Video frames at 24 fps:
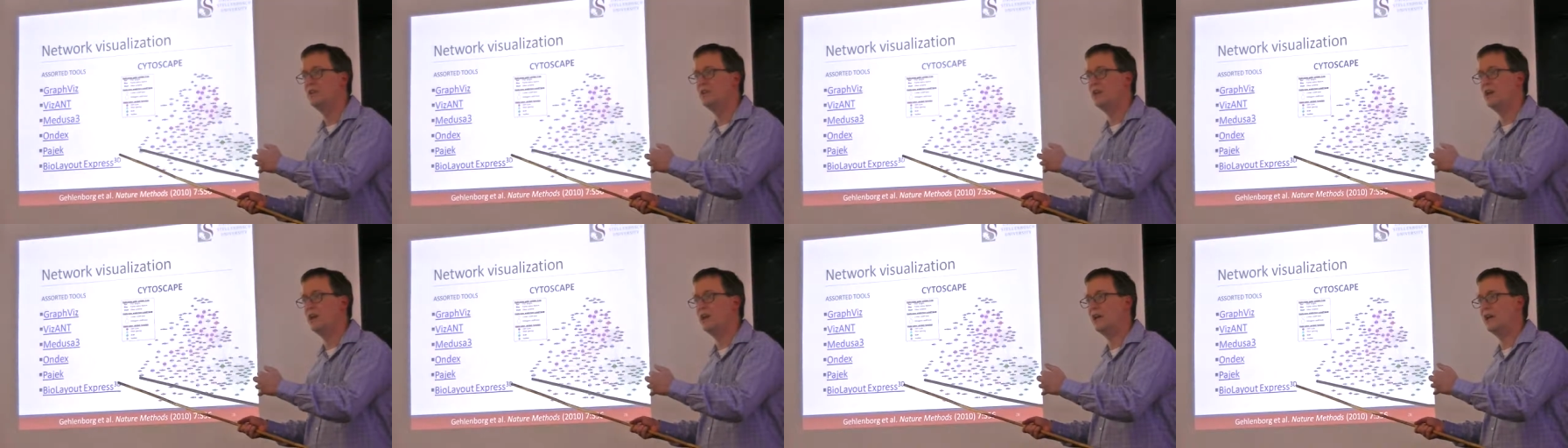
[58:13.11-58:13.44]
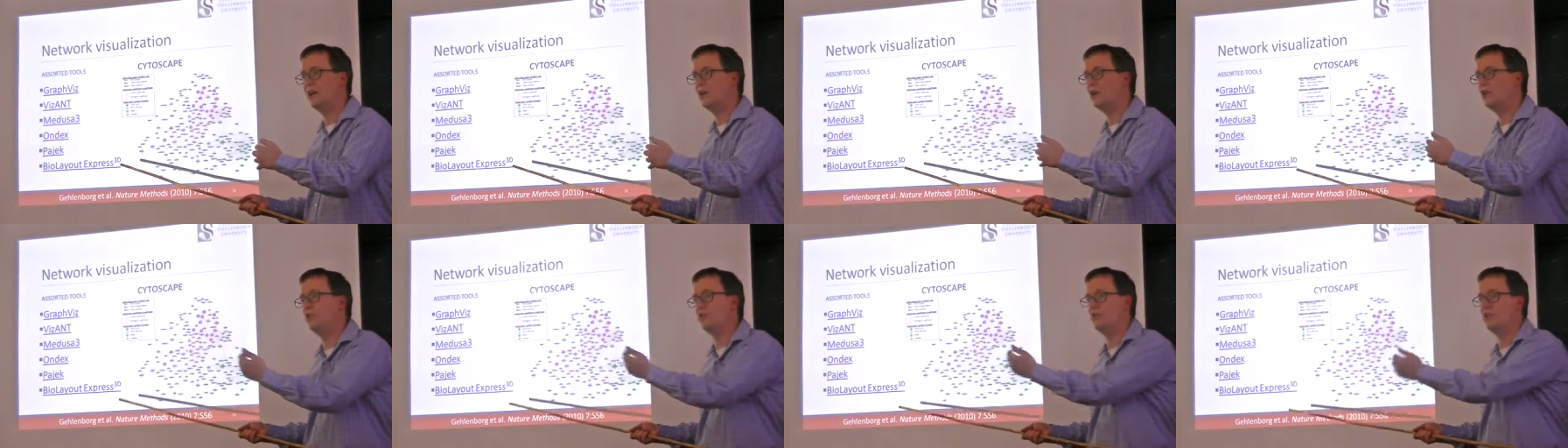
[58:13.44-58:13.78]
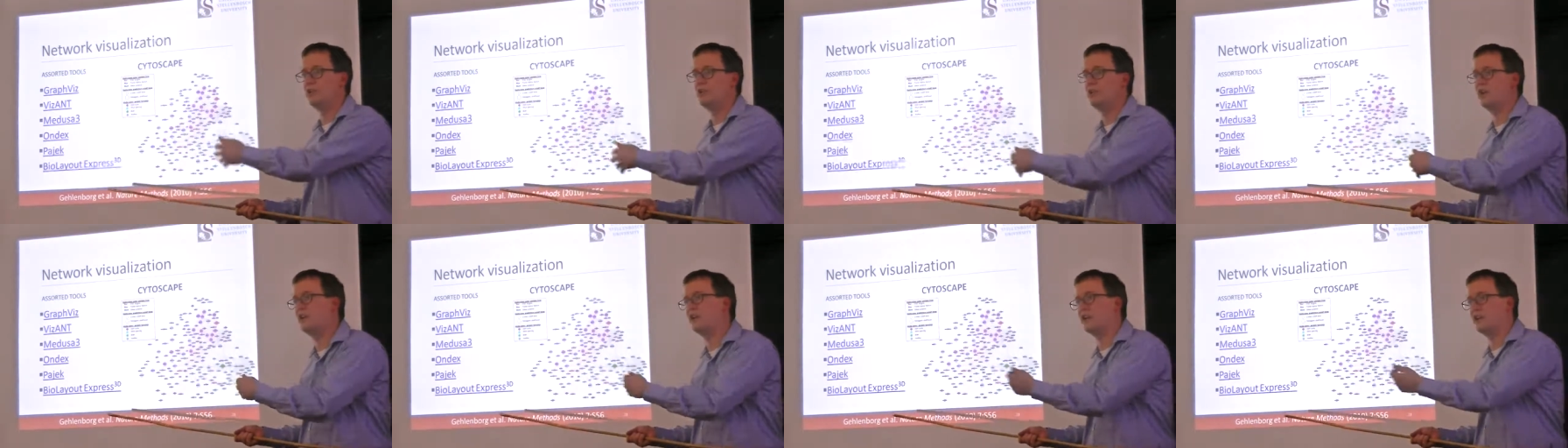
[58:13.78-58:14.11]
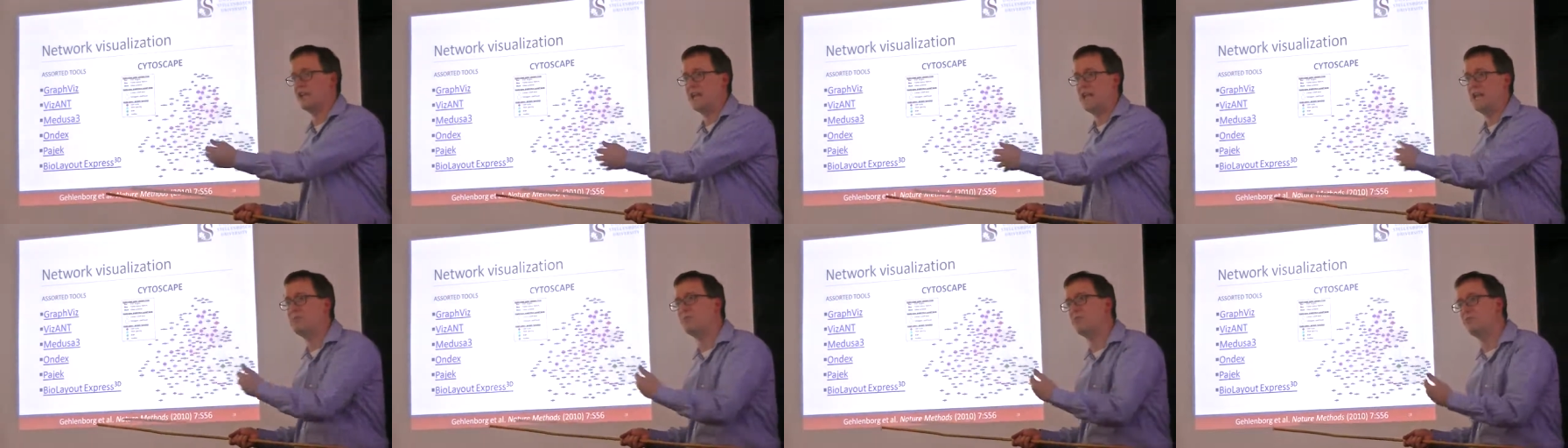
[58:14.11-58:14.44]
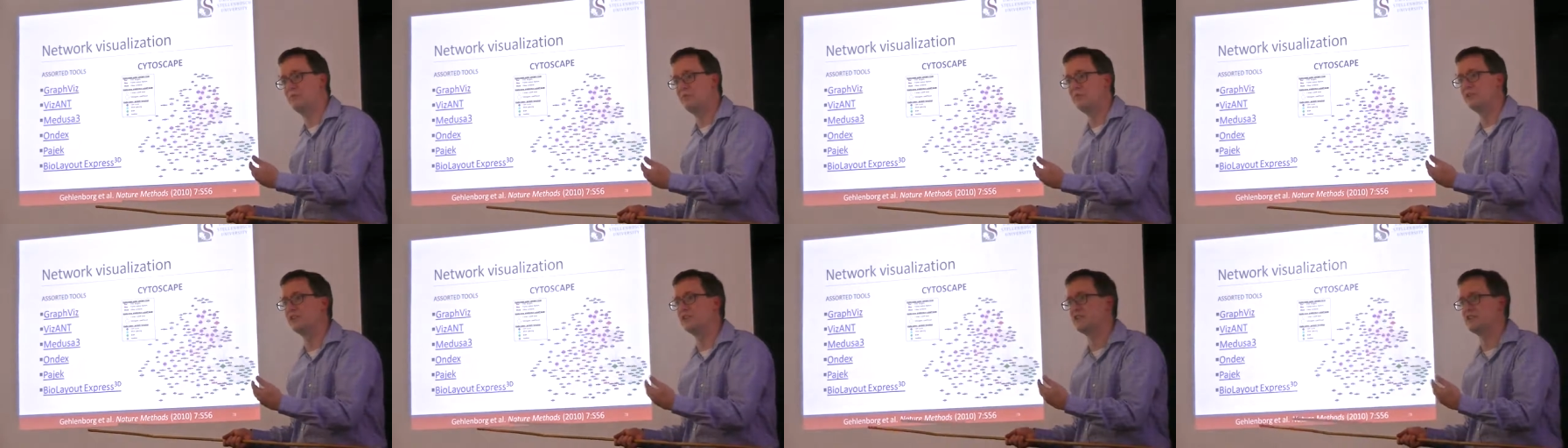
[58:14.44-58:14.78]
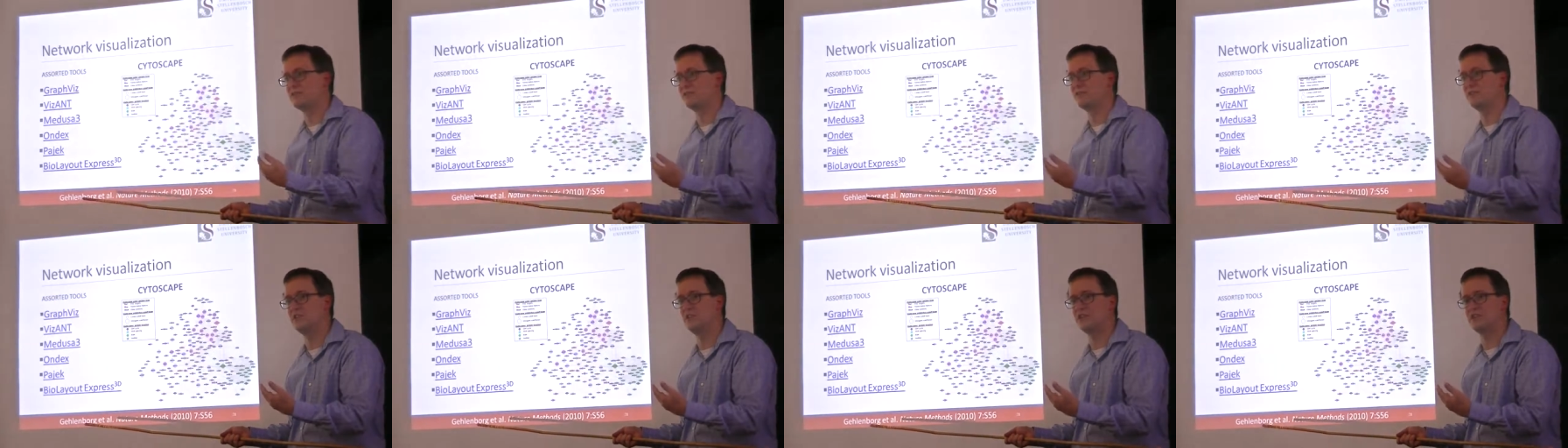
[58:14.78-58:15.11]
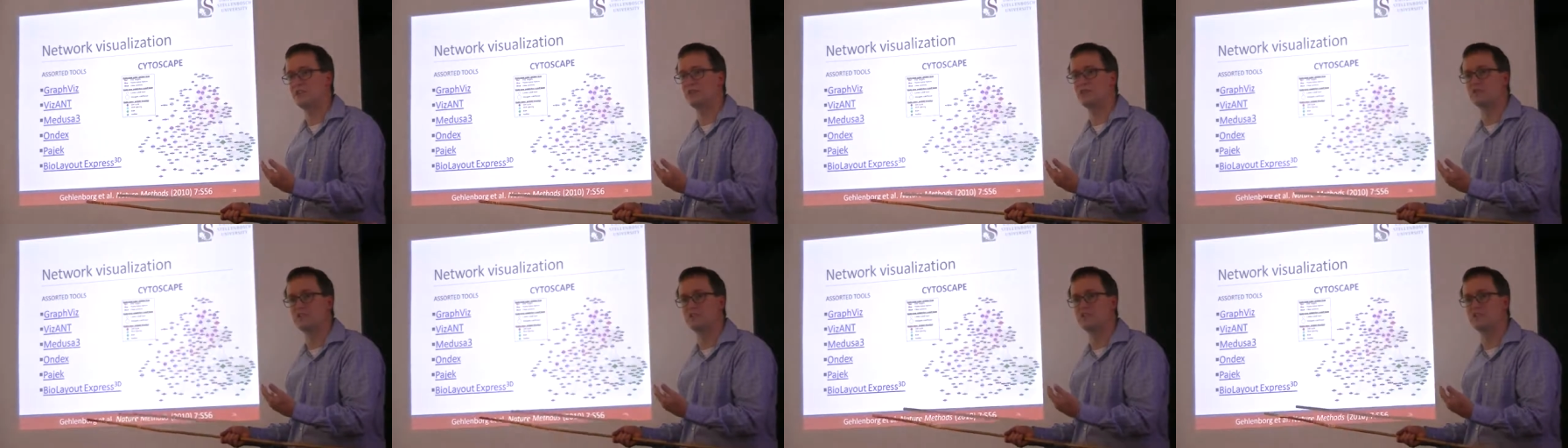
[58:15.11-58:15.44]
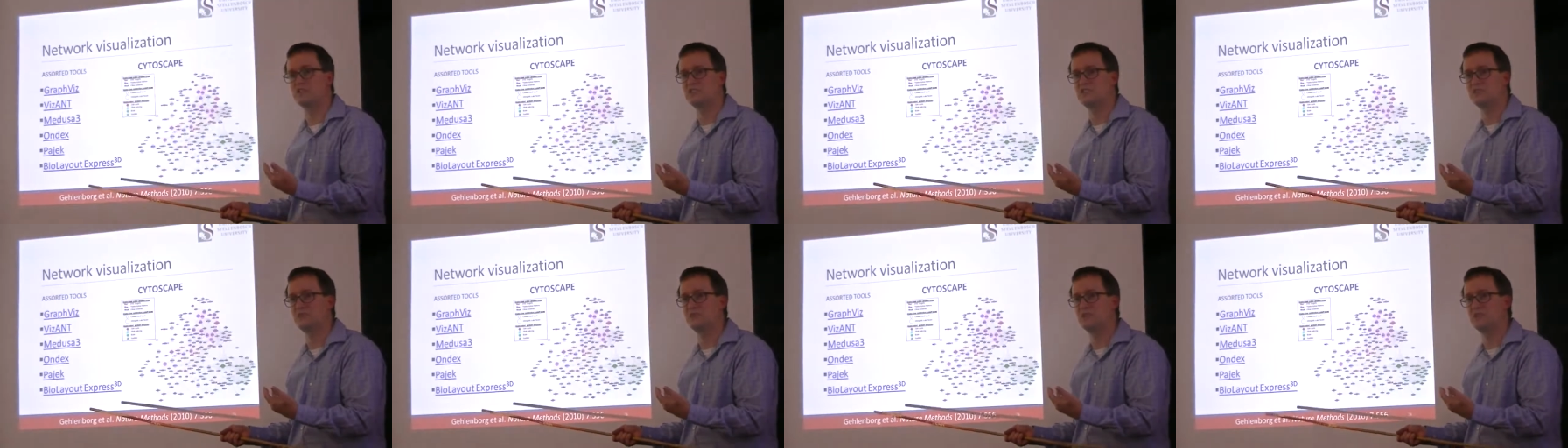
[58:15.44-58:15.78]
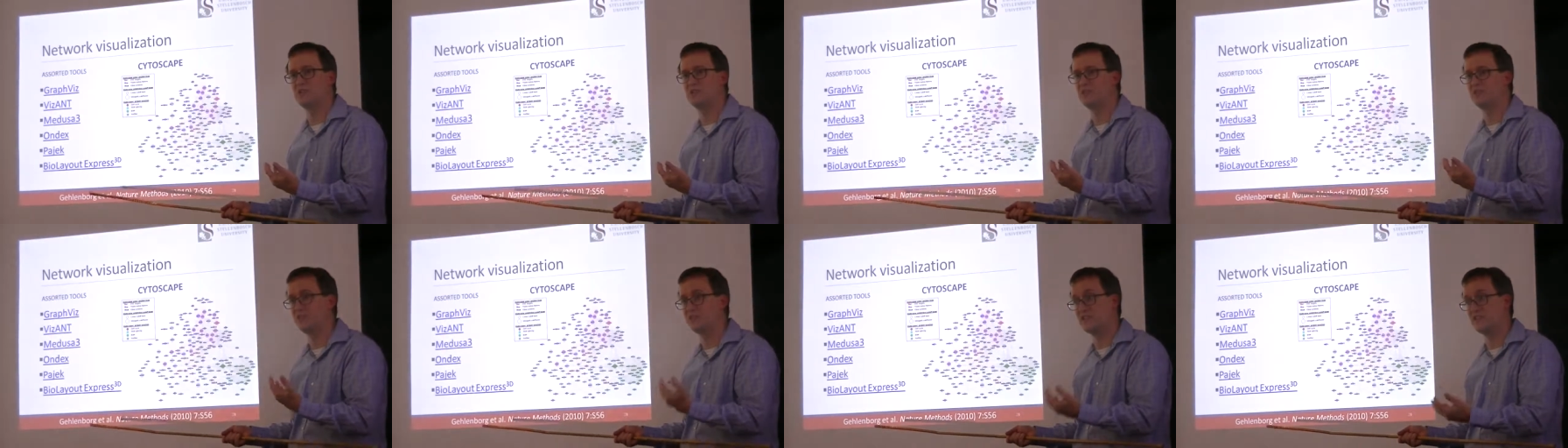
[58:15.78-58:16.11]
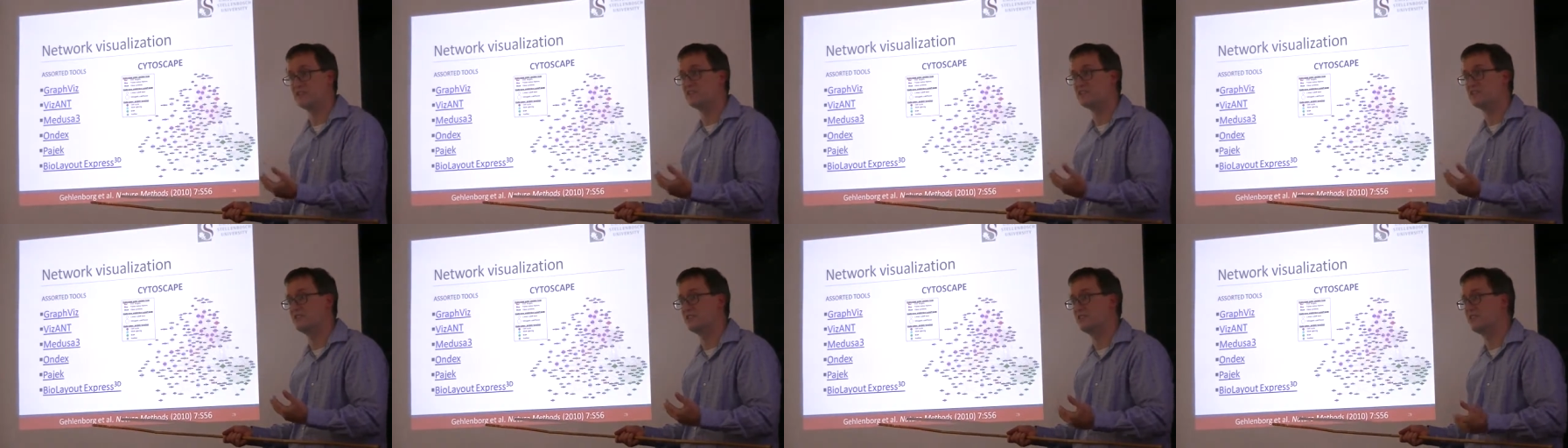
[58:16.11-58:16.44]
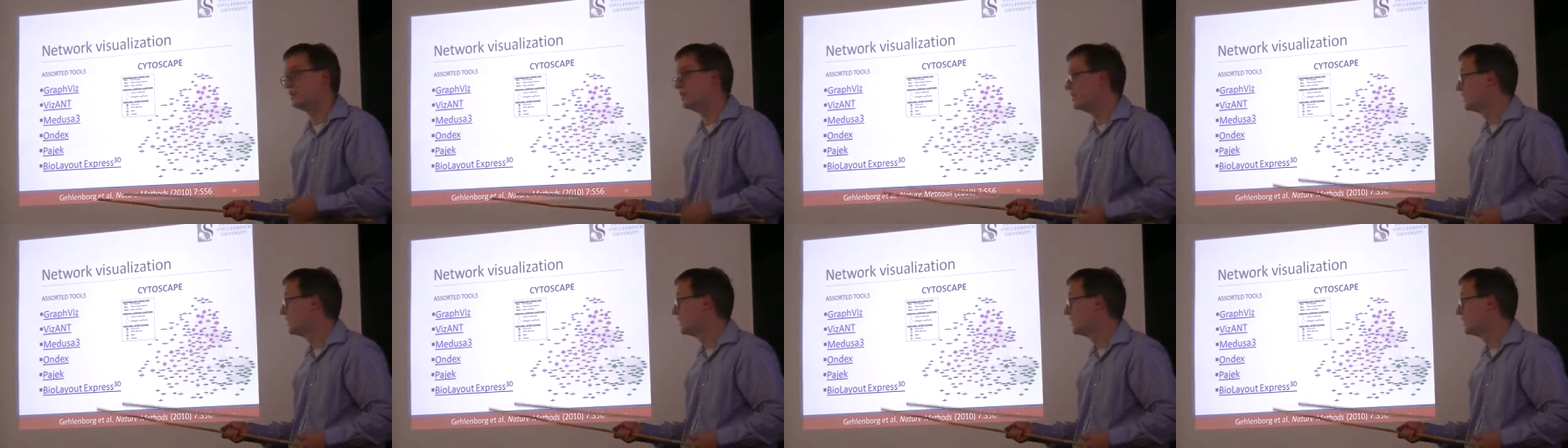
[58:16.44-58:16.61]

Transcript: all the capabilities of these other systems that have existed